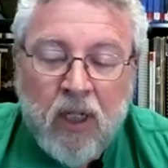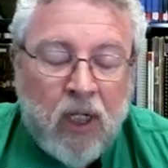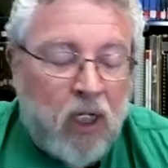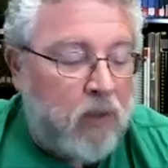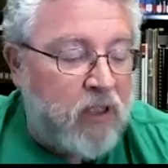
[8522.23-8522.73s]

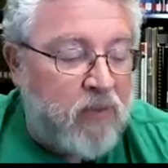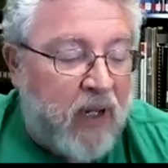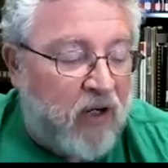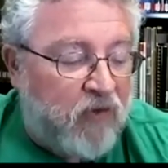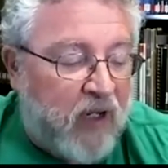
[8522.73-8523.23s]
Um, as a
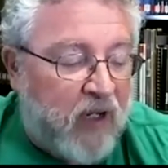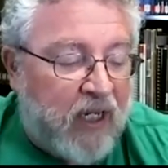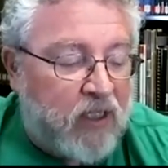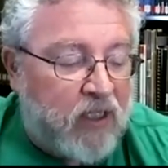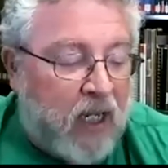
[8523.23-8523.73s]
matter of
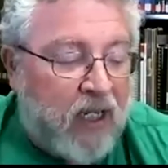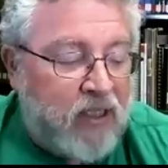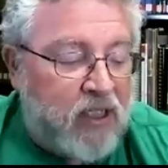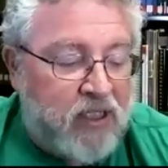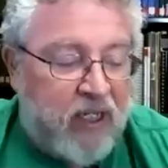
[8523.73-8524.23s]
fact, I
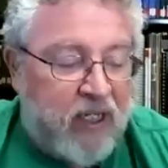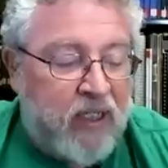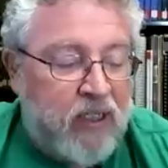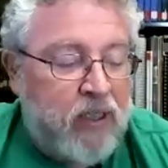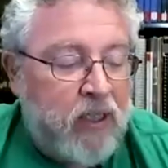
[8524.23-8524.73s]

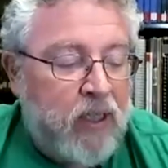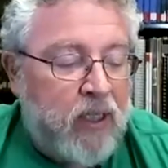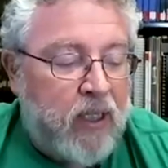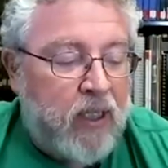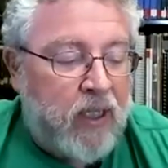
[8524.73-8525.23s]
contend,
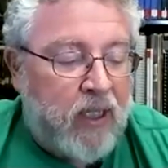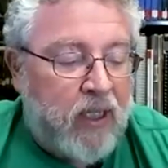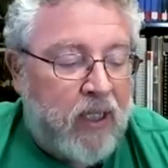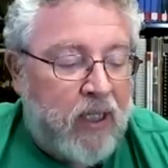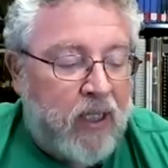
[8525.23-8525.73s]
and I don't
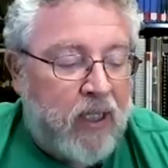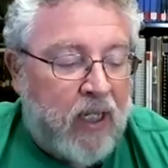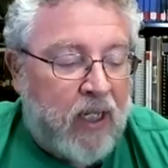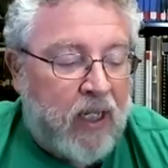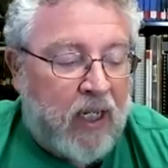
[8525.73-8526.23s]
know whether
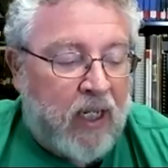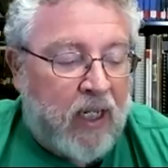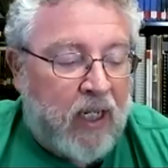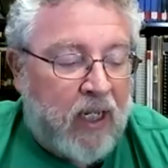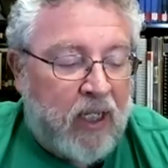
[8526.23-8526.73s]
Ken would
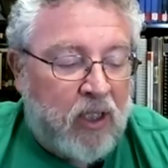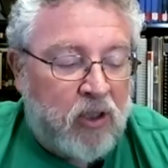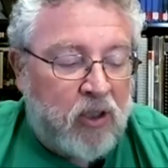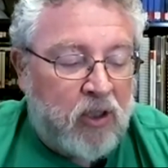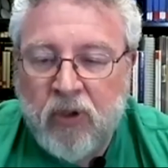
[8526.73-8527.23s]
agree with this
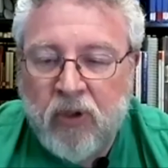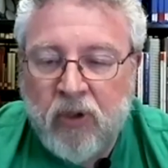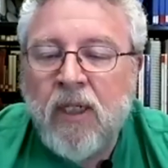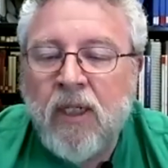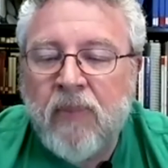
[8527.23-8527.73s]
or not,
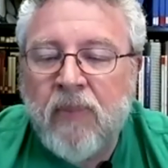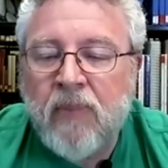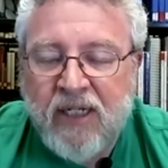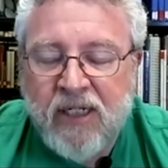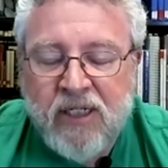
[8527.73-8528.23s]
but
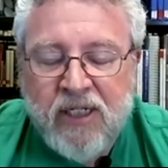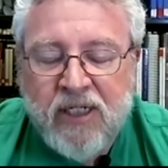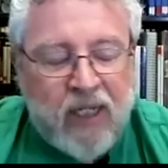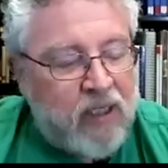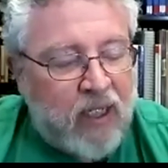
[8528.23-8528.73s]
I
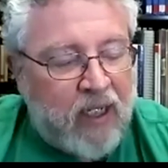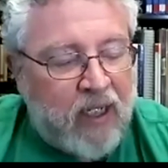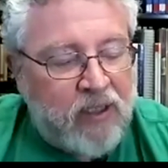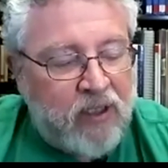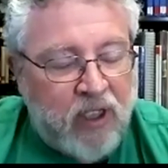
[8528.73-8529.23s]
contend
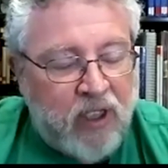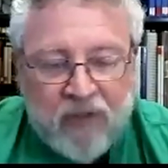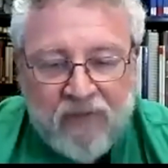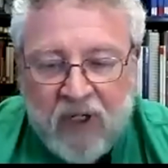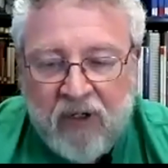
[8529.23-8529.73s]
that there
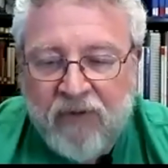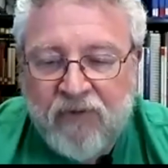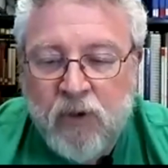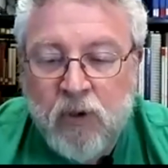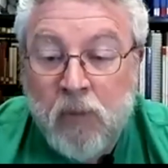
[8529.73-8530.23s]
are very
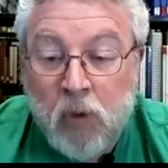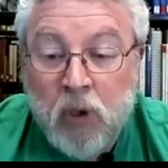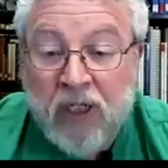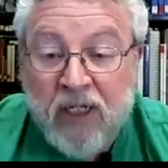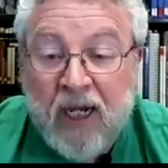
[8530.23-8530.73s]
few
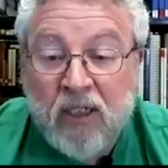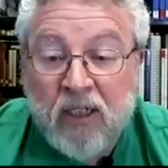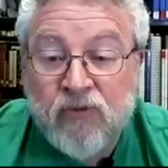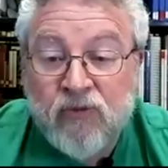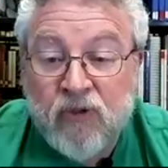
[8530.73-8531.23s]
Morgan
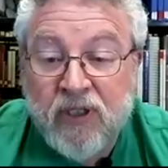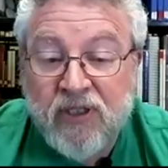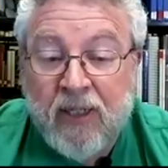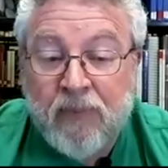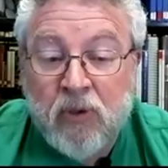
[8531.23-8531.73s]
dollars, for
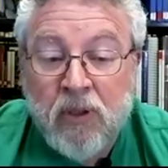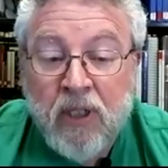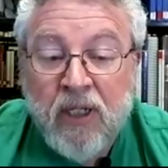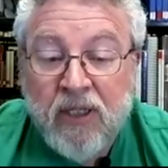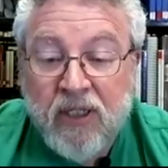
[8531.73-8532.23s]
example,
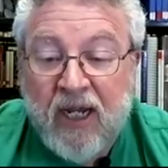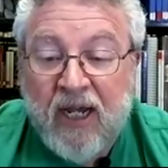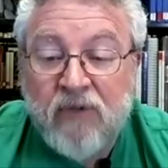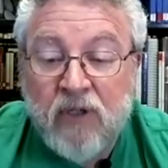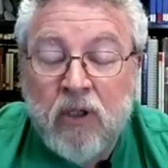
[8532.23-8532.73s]
that
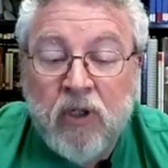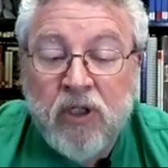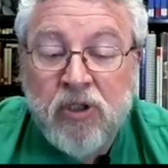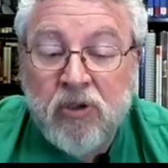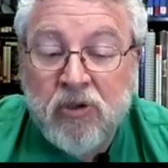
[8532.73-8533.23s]
have their
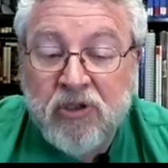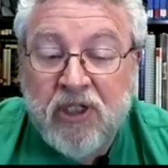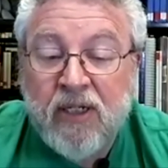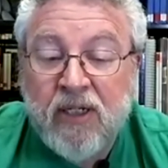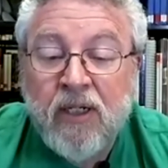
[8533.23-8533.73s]
original
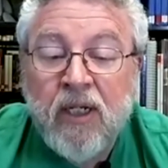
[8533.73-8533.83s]
skin